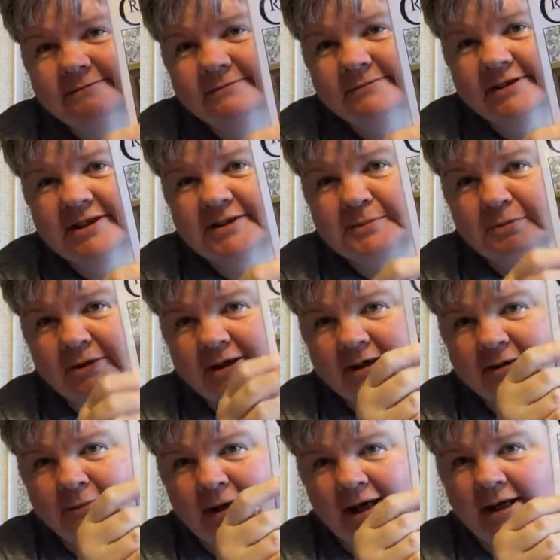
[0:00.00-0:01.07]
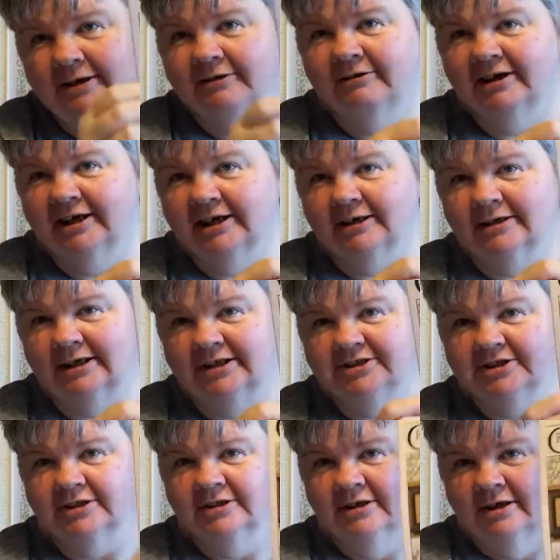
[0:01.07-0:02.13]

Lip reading: Spring by the Cricut Collection